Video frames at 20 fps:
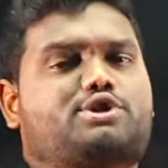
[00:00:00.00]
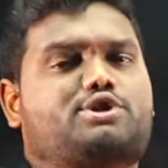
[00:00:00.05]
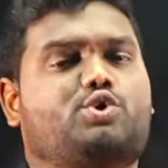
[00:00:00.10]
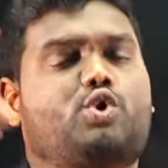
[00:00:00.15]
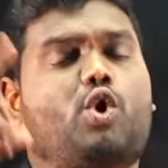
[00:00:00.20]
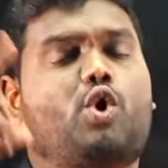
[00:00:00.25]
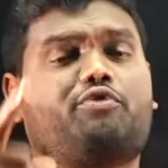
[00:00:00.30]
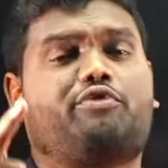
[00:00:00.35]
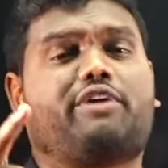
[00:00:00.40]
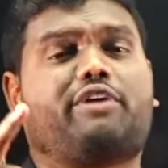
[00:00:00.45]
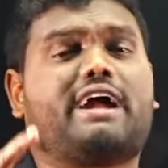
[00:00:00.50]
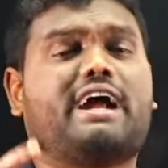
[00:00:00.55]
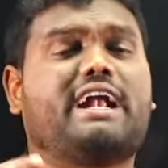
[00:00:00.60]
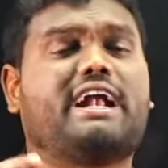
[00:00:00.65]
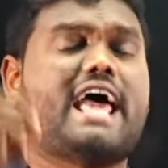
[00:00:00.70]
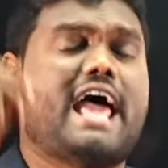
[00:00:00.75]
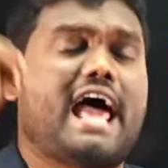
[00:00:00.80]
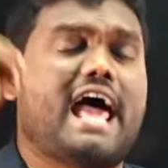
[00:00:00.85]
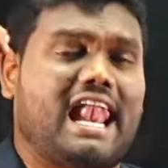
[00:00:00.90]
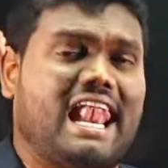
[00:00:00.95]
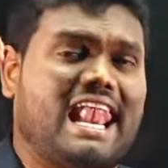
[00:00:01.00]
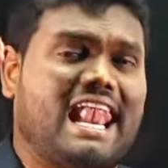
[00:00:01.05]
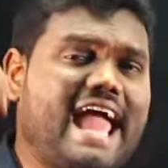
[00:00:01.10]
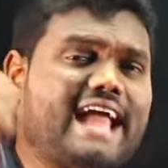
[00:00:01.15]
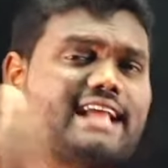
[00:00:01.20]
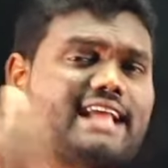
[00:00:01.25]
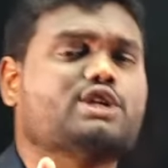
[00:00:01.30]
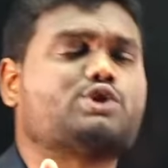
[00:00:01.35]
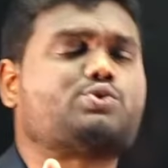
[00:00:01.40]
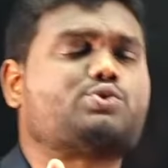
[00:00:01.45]
Don't forget,
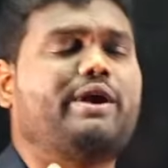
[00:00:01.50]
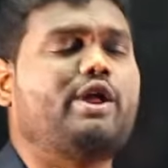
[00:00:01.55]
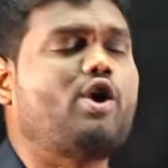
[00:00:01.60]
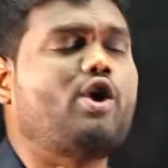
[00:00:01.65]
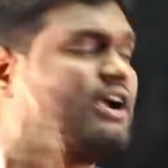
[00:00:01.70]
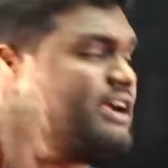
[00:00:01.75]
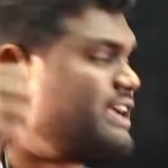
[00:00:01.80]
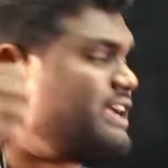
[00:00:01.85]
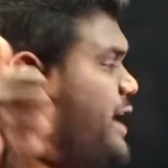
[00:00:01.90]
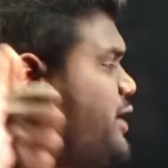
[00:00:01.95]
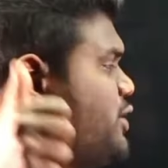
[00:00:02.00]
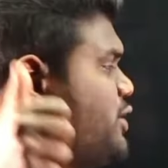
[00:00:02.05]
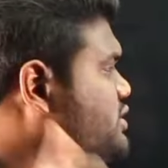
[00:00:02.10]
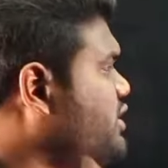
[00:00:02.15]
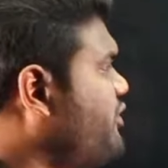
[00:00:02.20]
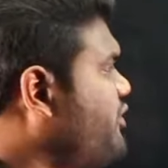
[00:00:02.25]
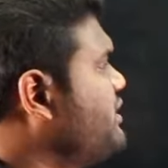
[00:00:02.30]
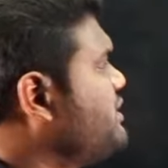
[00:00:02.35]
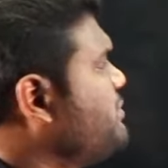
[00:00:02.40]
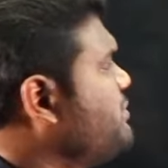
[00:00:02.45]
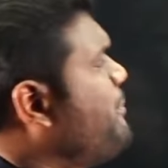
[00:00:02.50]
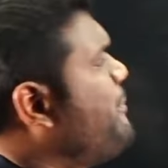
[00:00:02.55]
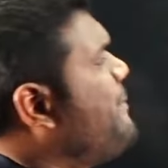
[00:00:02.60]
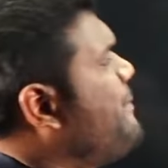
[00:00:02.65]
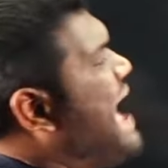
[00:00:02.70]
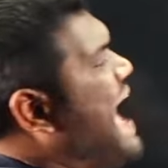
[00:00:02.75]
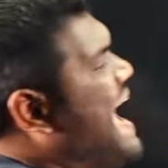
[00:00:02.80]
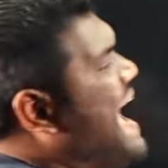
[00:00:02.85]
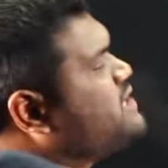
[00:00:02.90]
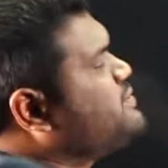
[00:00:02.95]
like this video and try to share with
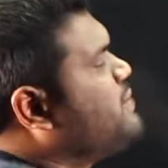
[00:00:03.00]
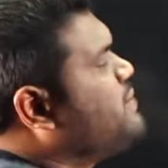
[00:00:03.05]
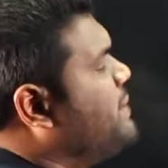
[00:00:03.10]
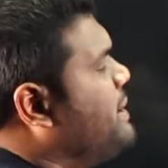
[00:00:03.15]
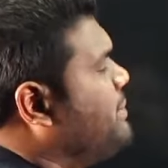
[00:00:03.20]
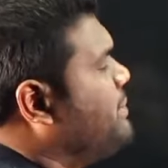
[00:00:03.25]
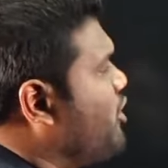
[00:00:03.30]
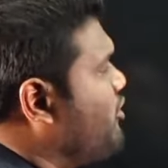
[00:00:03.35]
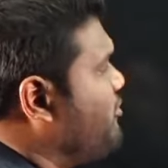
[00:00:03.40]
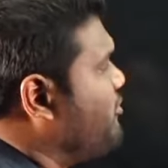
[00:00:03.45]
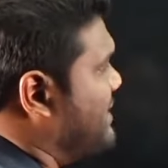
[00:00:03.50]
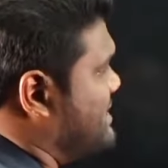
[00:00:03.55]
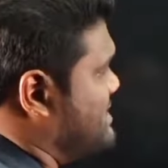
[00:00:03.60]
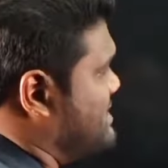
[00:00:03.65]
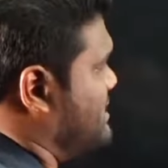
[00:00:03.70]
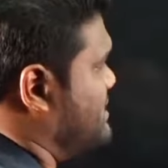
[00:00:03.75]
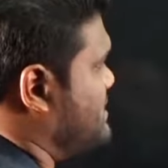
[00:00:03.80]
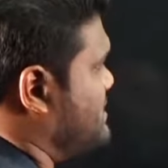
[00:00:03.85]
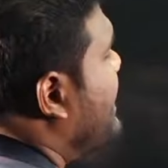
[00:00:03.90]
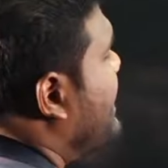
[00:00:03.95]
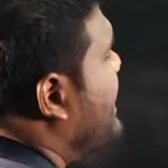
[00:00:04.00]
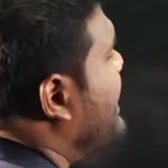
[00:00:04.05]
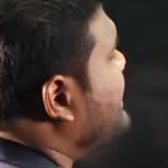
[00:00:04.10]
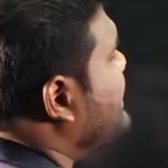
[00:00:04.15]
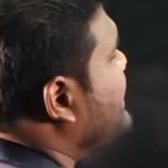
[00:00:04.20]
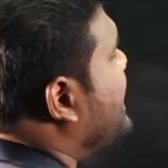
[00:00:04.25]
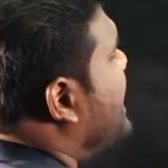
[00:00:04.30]
maximum number of persons. Here they're